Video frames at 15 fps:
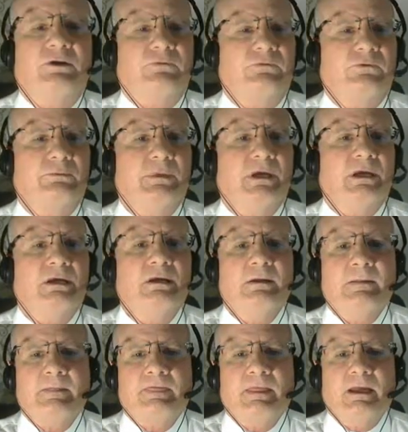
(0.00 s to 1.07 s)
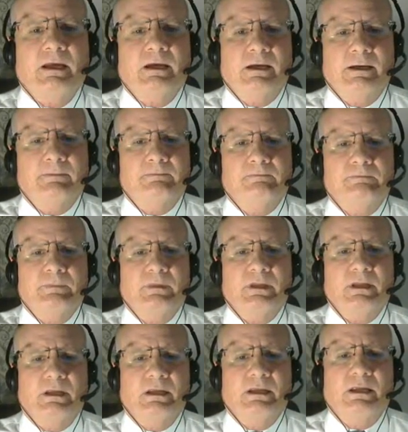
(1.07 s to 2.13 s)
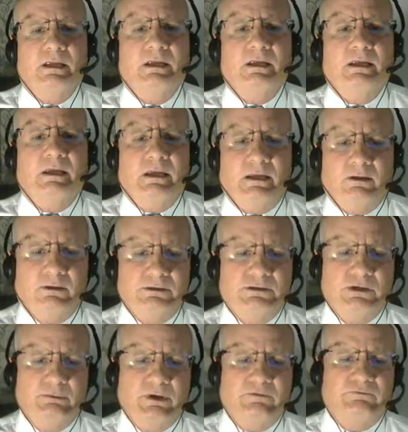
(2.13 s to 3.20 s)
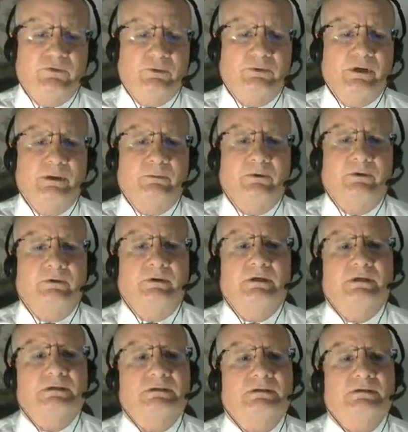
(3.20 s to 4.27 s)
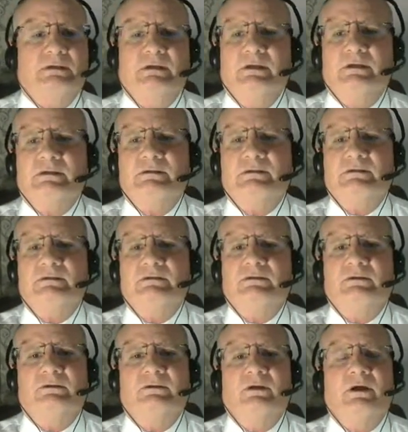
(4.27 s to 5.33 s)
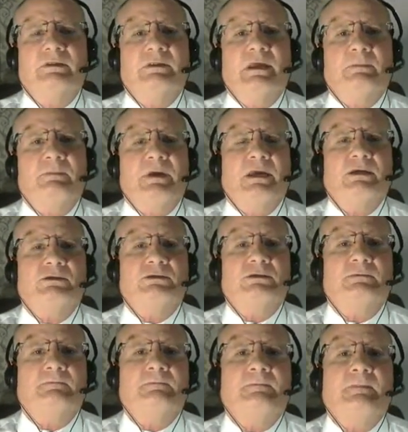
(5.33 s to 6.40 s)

there for me. And also my phone number is on that page.